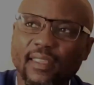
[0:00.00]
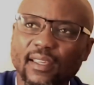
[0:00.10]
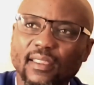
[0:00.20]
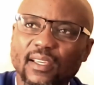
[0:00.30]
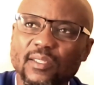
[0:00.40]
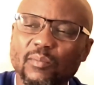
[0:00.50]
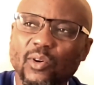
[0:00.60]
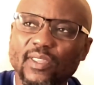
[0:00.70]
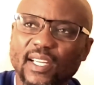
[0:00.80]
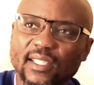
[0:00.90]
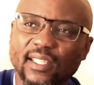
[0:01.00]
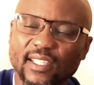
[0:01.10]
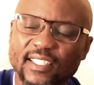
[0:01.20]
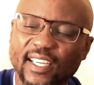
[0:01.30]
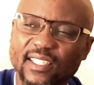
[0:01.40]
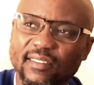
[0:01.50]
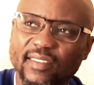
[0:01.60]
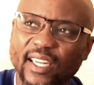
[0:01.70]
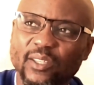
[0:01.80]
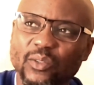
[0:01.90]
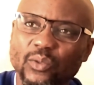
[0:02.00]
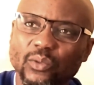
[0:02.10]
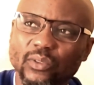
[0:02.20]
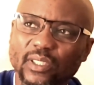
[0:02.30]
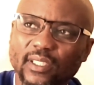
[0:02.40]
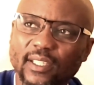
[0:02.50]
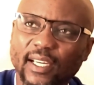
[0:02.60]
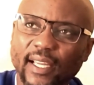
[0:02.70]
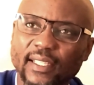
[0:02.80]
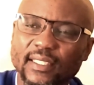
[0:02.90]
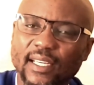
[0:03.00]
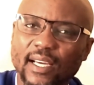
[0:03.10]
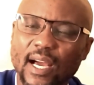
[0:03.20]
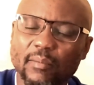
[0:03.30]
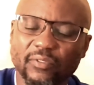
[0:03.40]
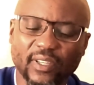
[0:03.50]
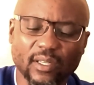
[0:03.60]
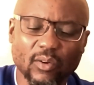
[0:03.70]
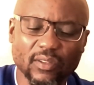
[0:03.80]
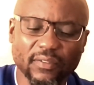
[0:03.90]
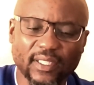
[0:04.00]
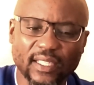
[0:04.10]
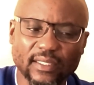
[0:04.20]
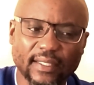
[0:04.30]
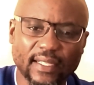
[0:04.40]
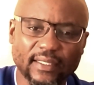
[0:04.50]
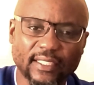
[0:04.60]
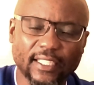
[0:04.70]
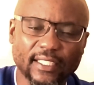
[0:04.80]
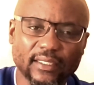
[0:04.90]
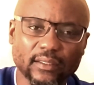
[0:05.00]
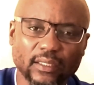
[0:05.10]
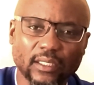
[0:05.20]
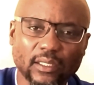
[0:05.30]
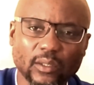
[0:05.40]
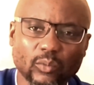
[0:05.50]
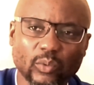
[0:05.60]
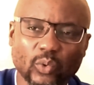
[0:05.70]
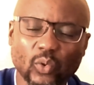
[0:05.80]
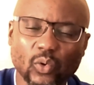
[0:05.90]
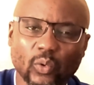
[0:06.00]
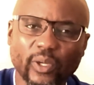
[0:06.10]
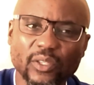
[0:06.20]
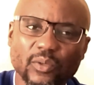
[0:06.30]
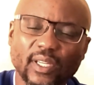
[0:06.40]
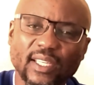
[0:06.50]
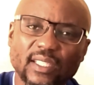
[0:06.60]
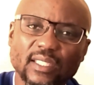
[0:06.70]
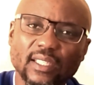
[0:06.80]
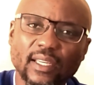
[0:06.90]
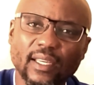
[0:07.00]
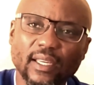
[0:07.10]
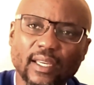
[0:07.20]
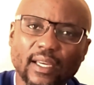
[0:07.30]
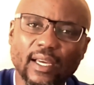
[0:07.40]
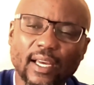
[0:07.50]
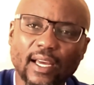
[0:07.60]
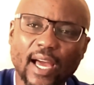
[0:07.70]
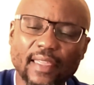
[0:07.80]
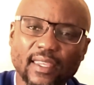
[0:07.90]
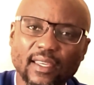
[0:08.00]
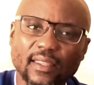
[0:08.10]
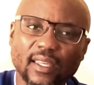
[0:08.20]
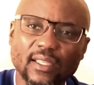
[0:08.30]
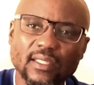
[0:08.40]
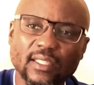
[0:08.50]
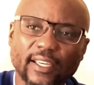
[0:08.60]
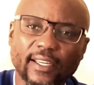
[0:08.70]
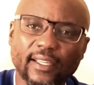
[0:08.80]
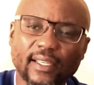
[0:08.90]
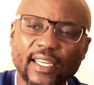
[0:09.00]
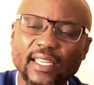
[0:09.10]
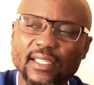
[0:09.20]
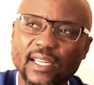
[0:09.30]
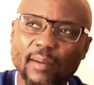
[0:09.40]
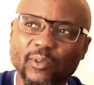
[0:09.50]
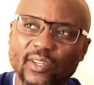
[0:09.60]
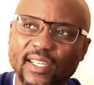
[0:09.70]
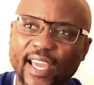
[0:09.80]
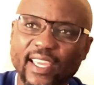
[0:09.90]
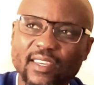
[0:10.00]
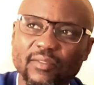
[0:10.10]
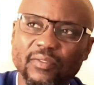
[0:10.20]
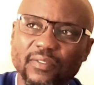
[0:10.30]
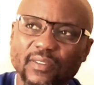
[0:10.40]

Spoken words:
think there is more that the executive can do, and I'm very confident that we will look into it. I think there is a need. I'm not naive